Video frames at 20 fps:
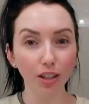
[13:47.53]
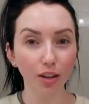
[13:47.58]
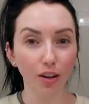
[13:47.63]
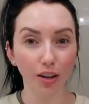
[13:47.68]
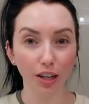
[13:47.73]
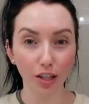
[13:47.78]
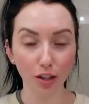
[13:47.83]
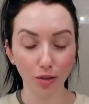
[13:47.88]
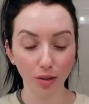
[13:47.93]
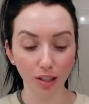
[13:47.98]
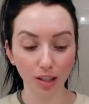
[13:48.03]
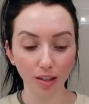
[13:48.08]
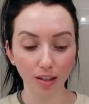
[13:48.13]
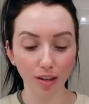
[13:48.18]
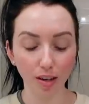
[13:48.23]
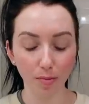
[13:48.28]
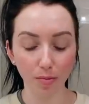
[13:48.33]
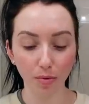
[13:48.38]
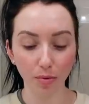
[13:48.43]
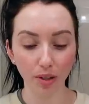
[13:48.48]
All right, so it's a
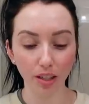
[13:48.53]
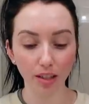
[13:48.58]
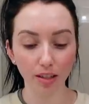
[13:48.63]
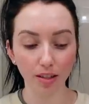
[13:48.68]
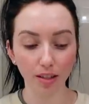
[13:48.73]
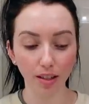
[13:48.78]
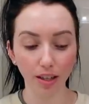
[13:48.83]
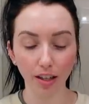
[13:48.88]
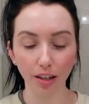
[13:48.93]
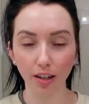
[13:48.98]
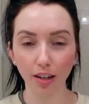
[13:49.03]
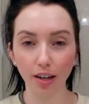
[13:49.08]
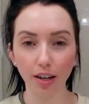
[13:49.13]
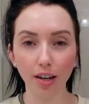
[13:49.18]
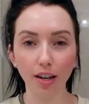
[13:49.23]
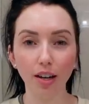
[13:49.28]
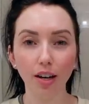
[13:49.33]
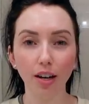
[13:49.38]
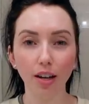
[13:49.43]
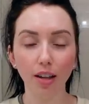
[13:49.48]
couple weeks
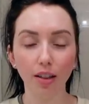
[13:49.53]
later.